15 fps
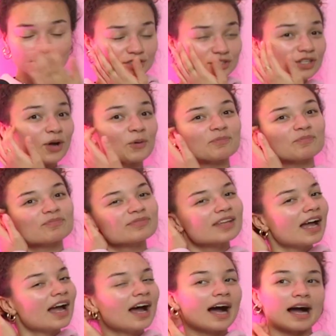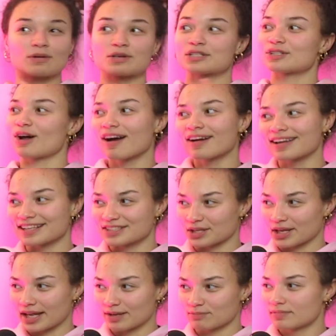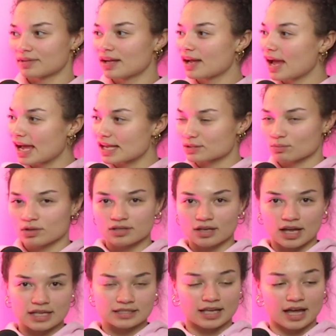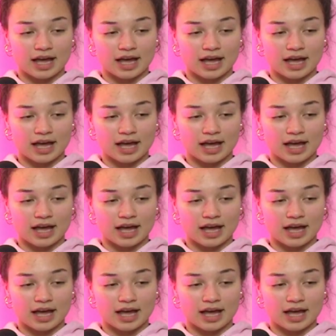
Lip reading: So, I was talking to him, as one does.